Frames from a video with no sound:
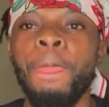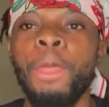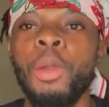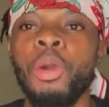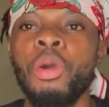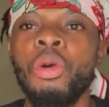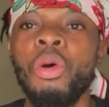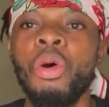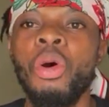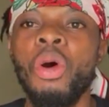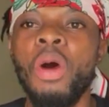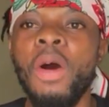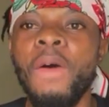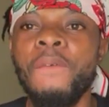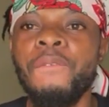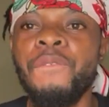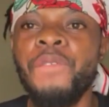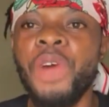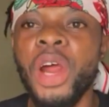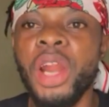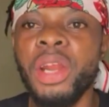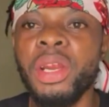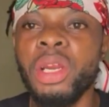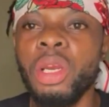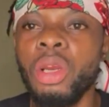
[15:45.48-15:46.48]
go a
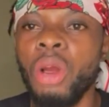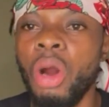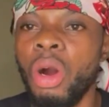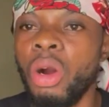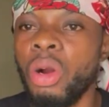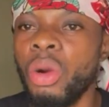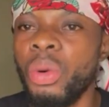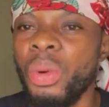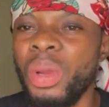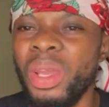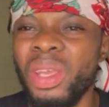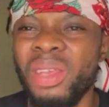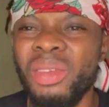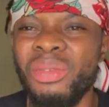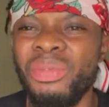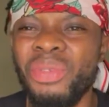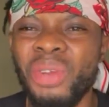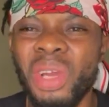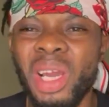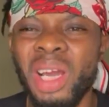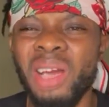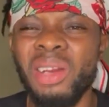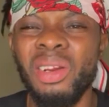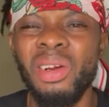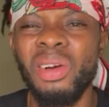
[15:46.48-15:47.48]
very long way. If you
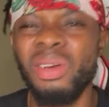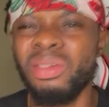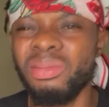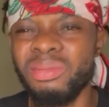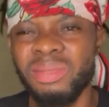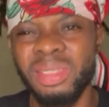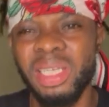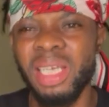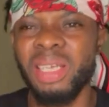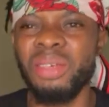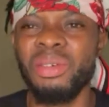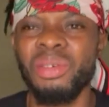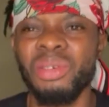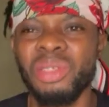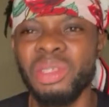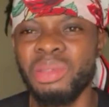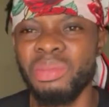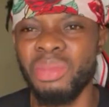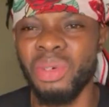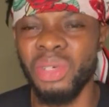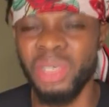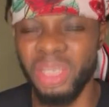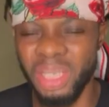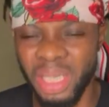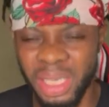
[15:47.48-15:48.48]
cannot send us
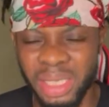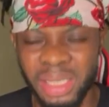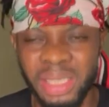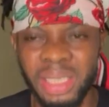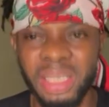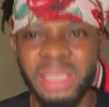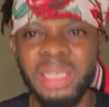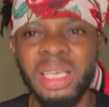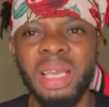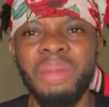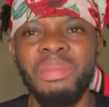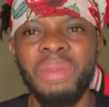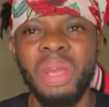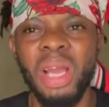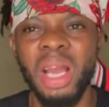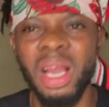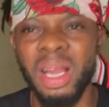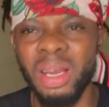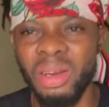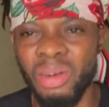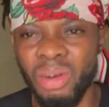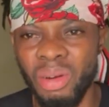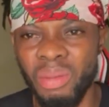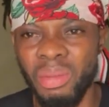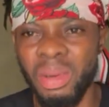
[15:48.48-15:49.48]
money and say, send me your
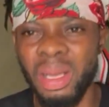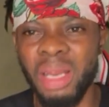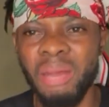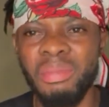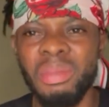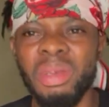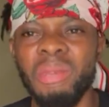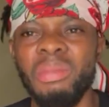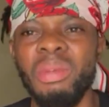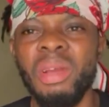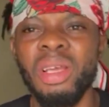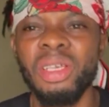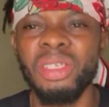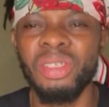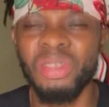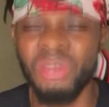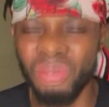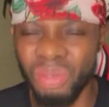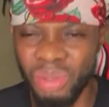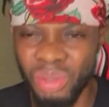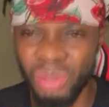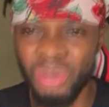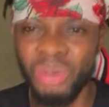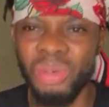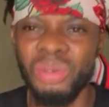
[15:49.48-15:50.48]
account number, let me bless you.